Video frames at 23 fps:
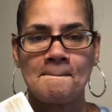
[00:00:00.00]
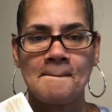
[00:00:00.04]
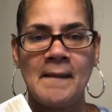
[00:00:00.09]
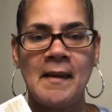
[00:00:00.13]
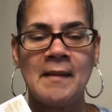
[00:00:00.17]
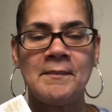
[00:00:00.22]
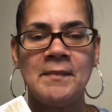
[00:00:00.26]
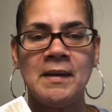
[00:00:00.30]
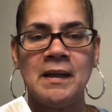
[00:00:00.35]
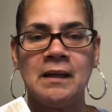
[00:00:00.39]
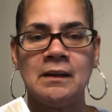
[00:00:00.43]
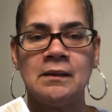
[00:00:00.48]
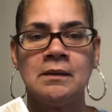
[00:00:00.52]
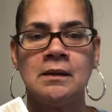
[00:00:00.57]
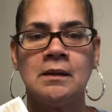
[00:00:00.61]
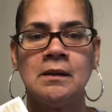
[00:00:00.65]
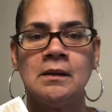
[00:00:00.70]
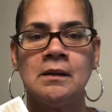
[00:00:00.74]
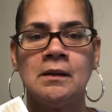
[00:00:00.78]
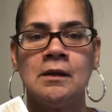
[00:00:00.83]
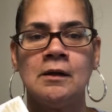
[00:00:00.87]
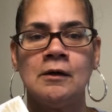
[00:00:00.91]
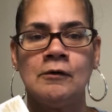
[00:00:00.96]
I meant
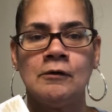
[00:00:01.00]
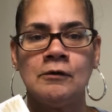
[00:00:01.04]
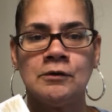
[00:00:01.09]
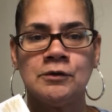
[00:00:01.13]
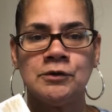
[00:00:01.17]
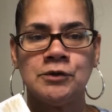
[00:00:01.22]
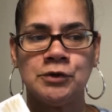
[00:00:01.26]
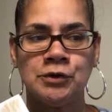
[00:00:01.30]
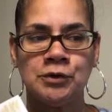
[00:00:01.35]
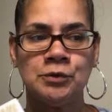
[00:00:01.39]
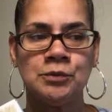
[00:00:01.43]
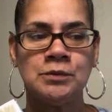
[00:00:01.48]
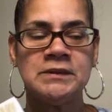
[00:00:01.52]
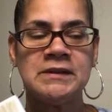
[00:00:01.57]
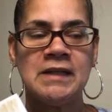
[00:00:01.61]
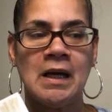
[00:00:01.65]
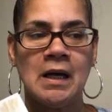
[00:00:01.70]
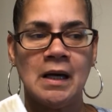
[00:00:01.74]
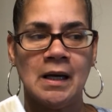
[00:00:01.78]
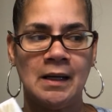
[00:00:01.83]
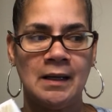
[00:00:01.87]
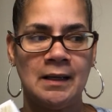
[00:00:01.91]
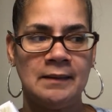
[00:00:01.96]
two
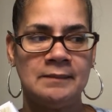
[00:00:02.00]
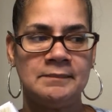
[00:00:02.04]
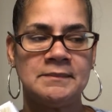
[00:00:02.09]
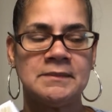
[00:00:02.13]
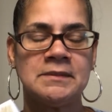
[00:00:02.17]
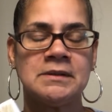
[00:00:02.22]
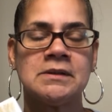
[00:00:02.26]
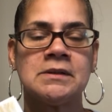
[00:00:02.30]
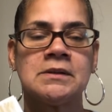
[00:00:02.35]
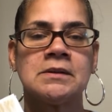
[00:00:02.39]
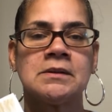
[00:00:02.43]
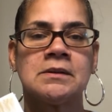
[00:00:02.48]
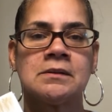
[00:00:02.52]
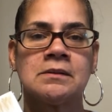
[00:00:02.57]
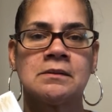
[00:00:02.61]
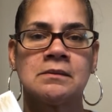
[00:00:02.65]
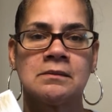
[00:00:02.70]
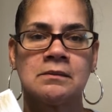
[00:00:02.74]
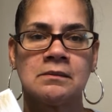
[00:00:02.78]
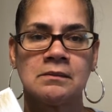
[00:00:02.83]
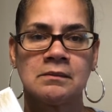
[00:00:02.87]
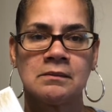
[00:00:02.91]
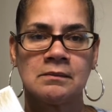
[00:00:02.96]
times
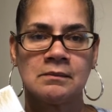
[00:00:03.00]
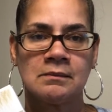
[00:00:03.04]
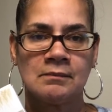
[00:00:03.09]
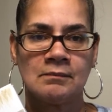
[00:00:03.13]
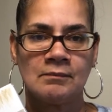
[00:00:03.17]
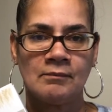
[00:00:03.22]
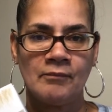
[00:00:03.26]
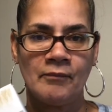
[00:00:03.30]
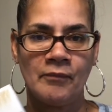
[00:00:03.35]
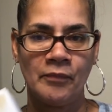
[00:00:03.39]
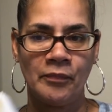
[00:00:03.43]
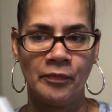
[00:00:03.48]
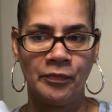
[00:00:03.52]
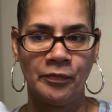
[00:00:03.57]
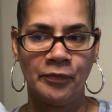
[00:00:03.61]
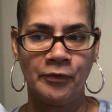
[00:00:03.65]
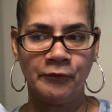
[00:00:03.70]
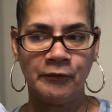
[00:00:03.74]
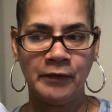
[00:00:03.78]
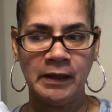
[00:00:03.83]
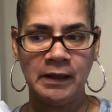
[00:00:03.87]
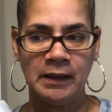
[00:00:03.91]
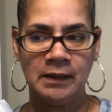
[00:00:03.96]

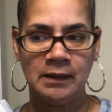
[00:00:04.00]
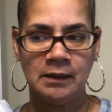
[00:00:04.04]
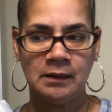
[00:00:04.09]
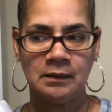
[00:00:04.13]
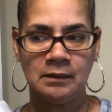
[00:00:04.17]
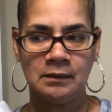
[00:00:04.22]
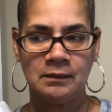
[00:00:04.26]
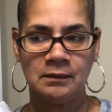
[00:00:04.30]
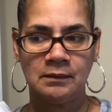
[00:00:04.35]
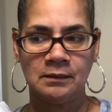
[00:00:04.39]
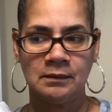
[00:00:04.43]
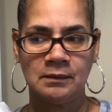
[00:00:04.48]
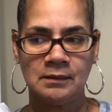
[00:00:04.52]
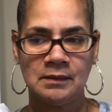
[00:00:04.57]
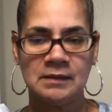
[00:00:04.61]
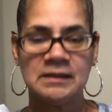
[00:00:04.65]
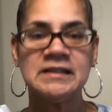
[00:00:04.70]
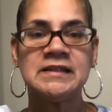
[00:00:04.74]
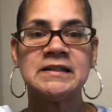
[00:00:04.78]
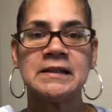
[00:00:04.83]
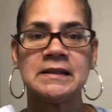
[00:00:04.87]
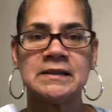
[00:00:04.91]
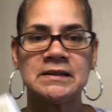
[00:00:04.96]
three,
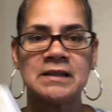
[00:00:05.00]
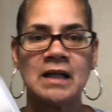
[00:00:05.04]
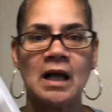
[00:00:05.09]
$6.